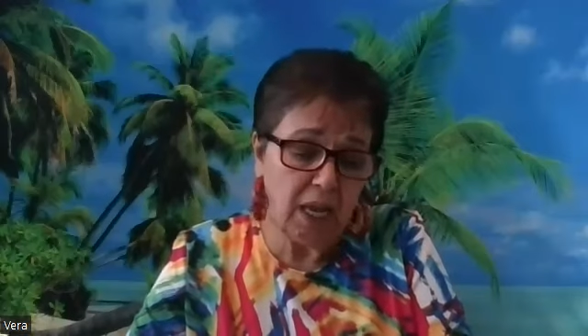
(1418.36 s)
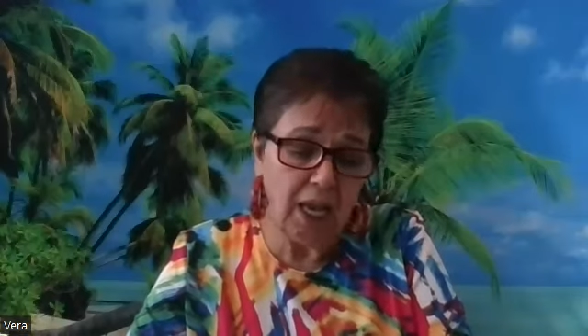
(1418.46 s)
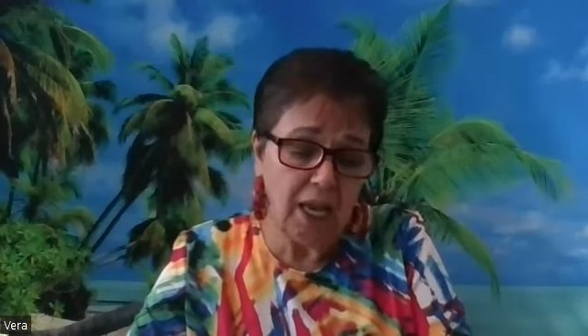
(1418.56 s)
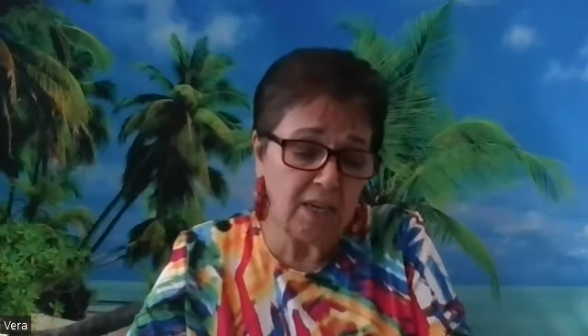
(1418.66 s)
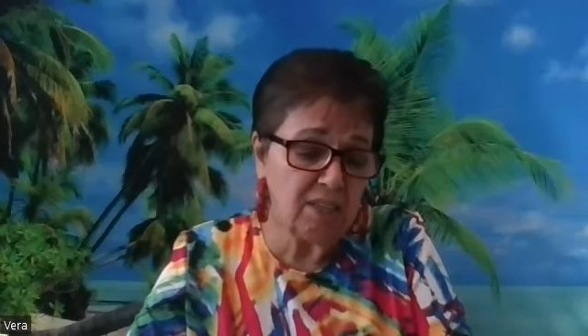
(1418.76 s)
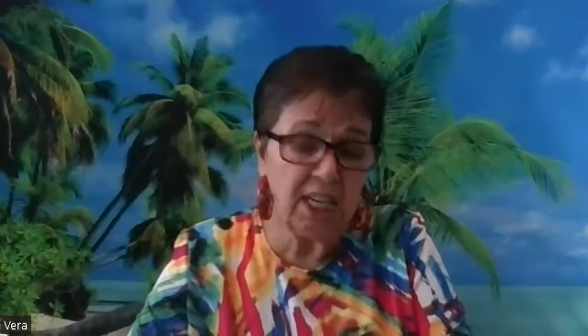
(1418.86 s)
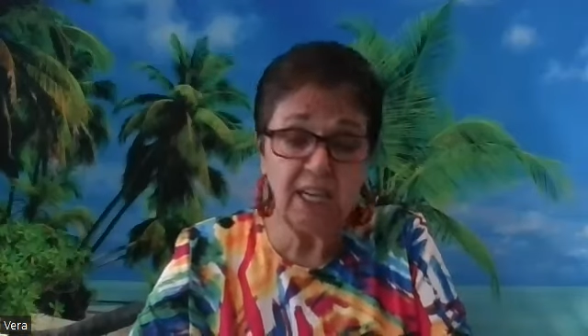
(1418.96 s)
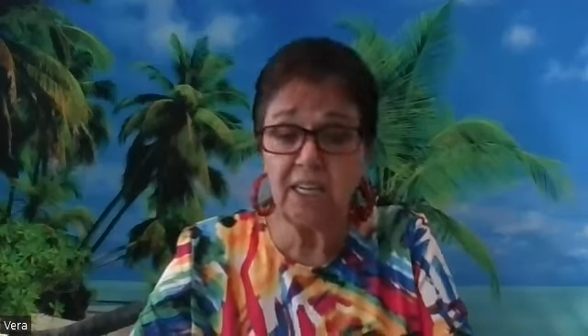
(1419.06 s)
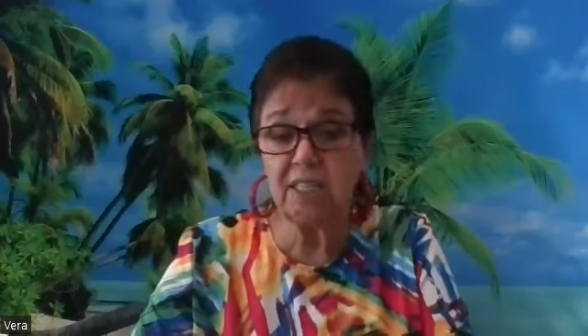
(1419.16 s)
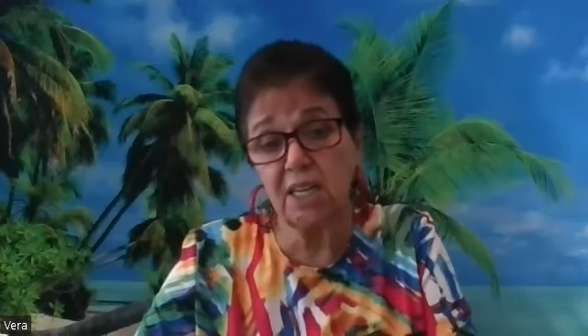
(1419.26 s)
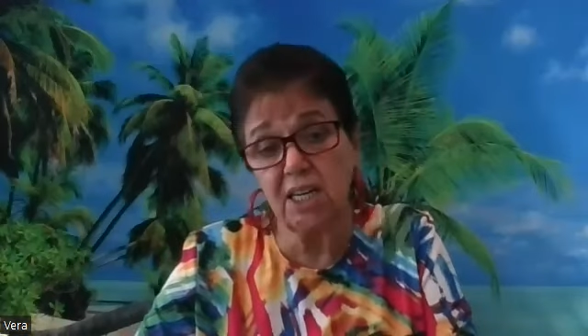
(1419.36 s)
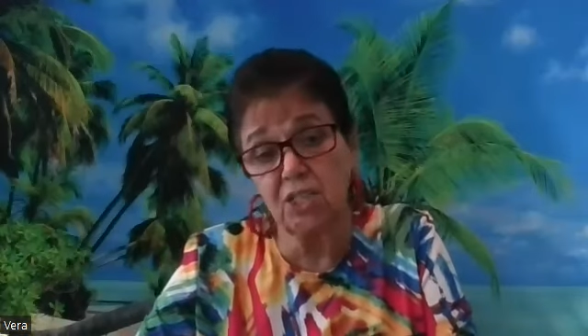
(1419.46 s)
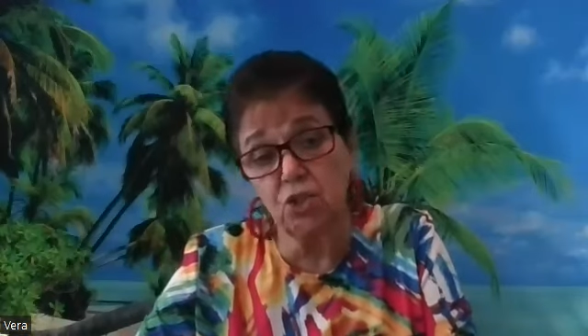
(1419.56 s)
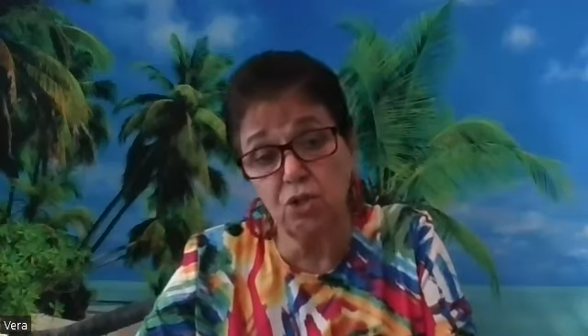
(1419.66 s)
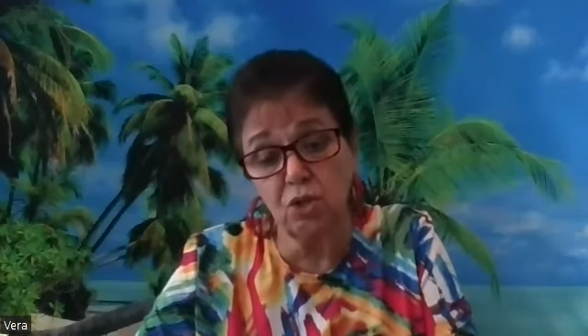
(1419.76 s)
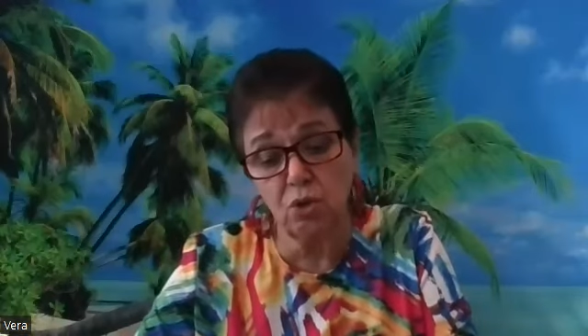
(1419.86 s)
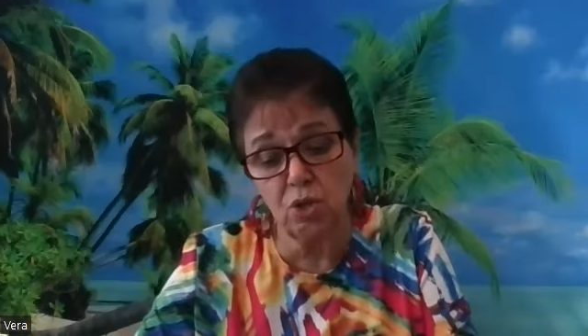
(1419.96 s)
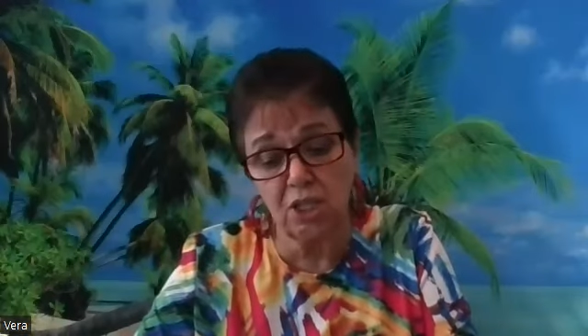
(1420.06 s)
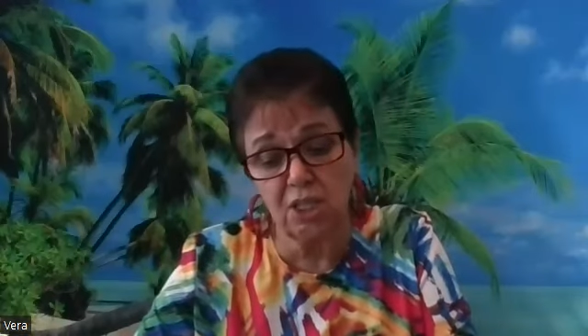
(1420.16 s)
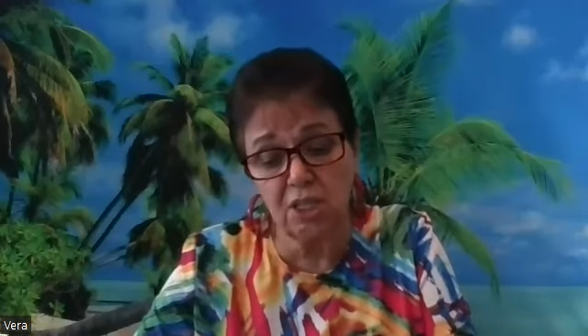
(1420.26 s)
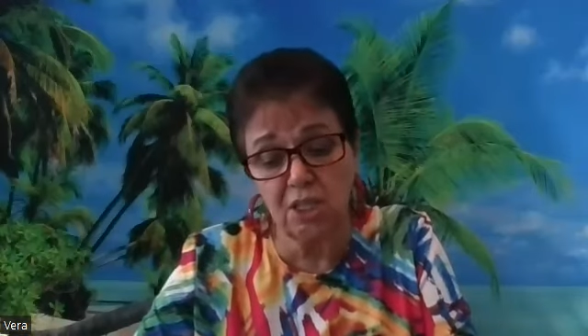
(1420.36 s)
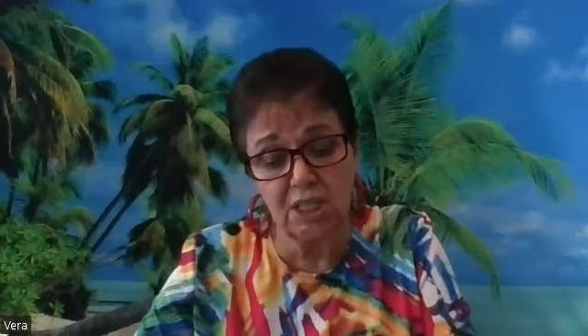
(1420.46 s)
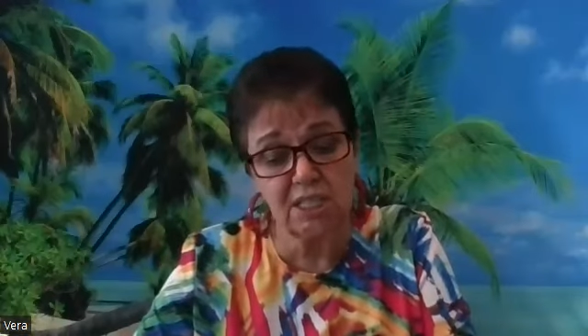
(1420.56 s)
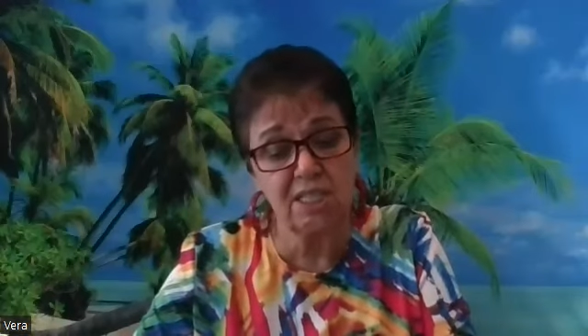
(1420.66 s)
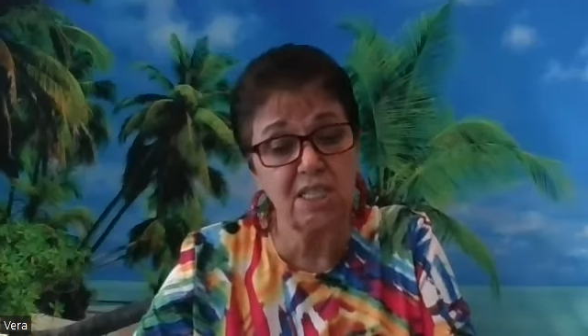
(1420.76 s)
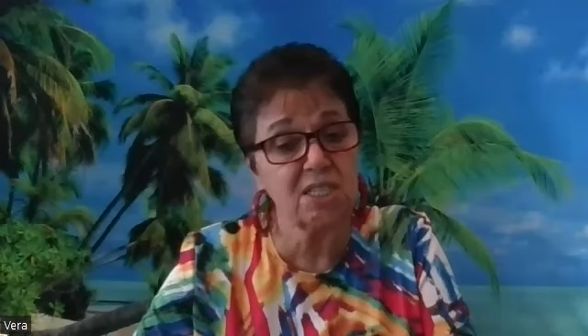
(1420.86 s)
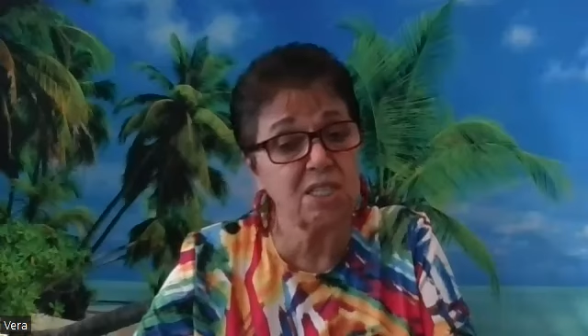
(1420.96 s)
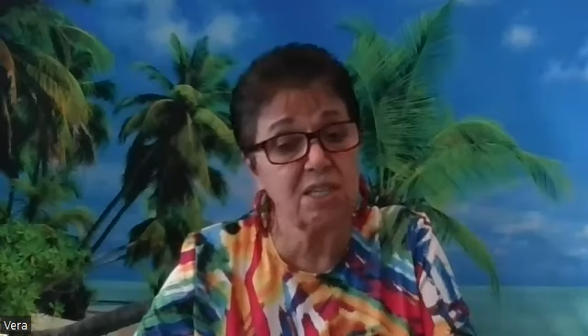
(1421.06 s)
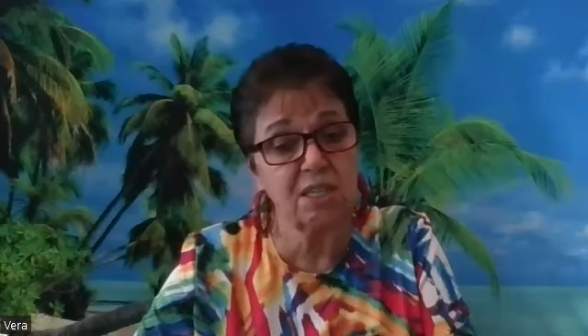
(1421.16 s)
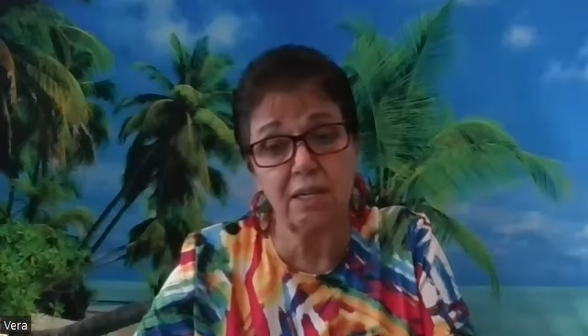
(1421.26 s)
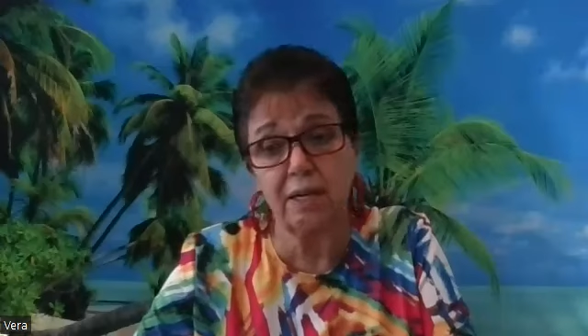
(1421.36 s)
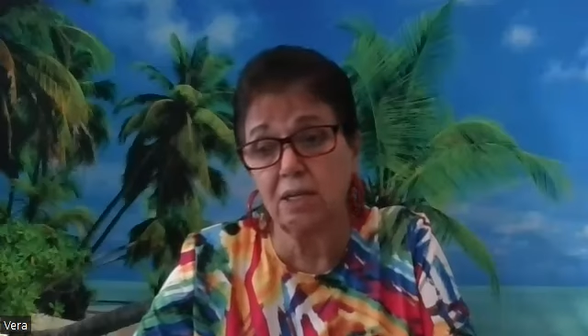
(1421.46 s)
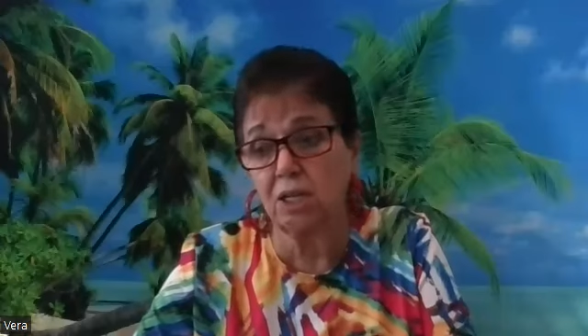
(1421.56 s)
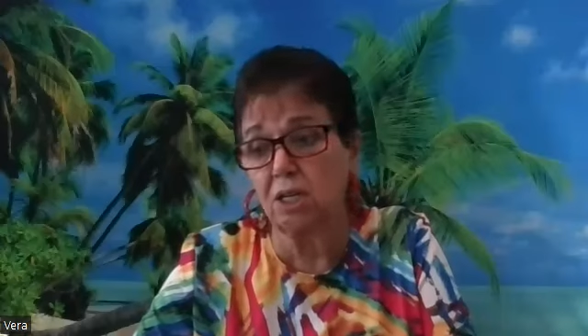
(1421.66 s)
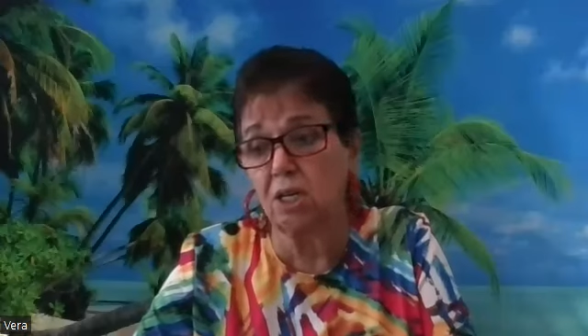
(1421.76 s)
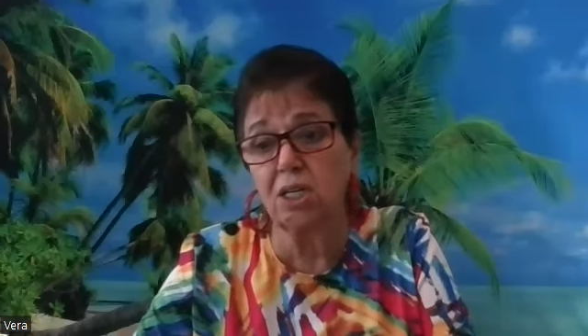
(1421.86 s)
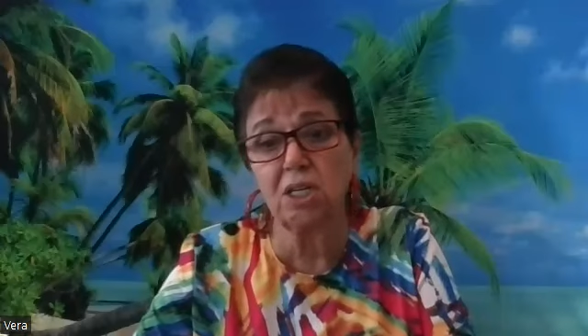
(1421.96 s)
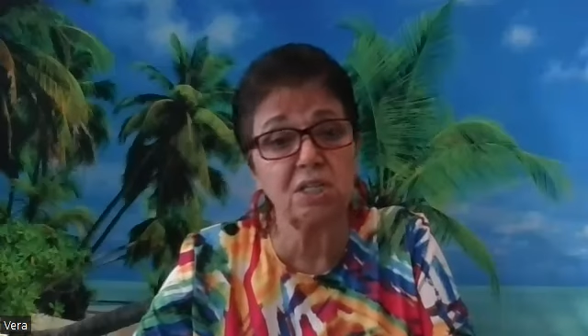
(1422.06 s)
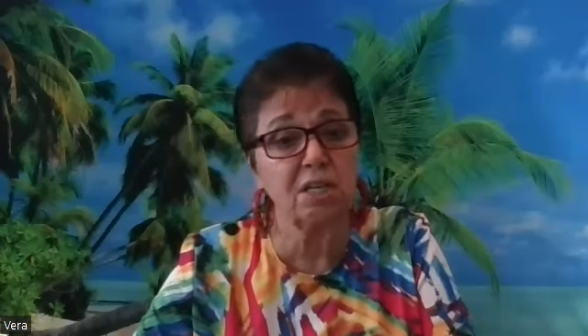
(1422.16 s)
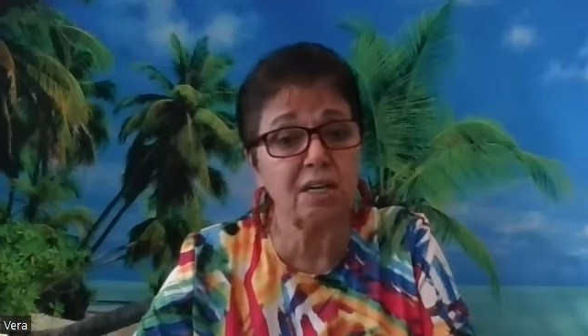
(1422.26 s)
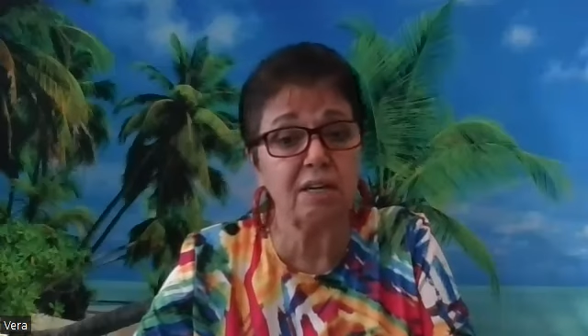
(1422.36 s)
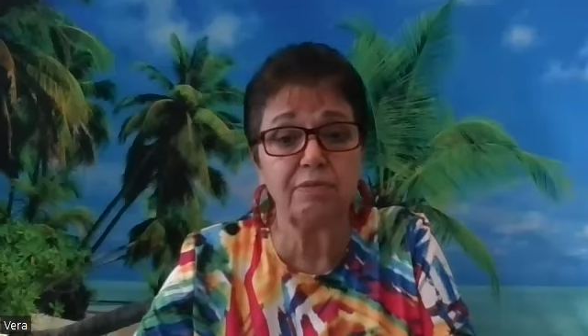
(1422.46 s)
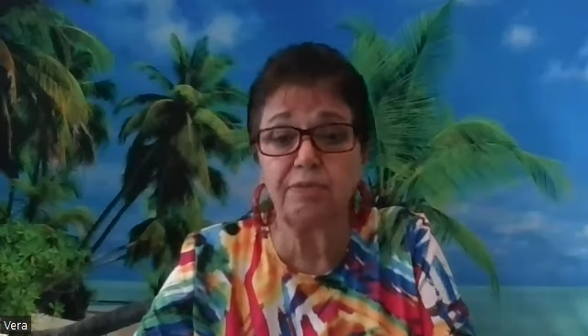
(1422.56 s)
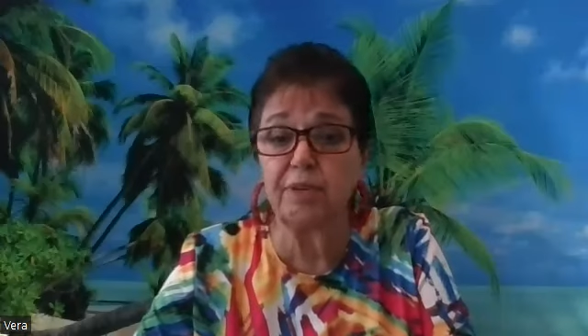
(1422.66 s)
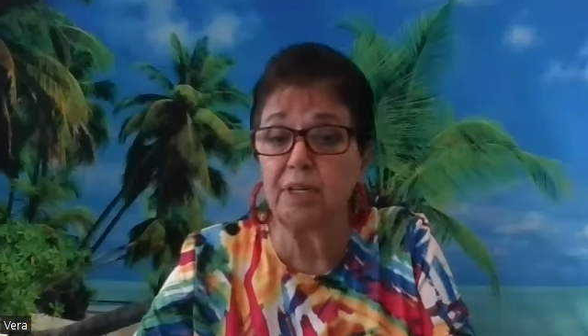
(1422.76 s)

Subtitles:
and in it I saw that it says the God of